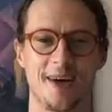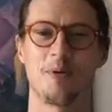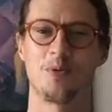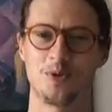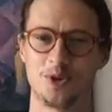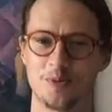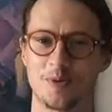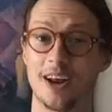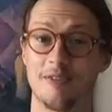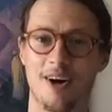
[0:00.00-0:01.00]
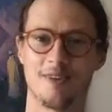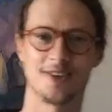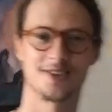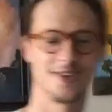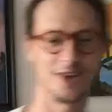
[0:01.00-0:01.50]
But we'll do them kind of
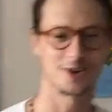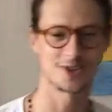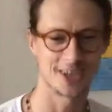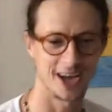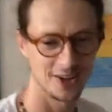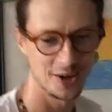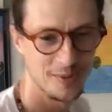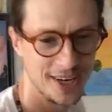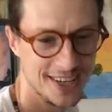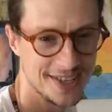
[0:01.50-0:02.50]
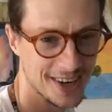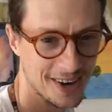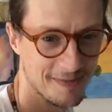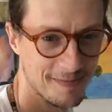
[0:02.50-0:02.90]
office yoga style a little bit easier.